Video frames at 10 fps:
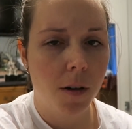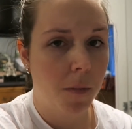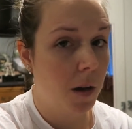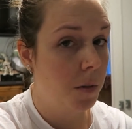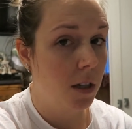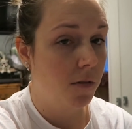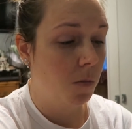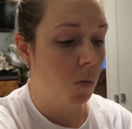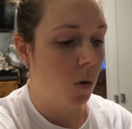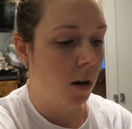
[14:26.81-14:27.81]
It might be
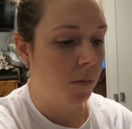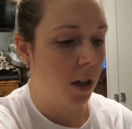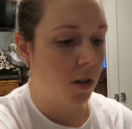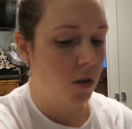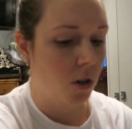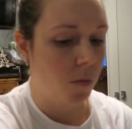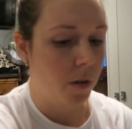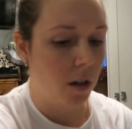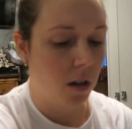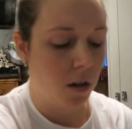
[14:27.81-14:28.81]
even more, I'm not sure, but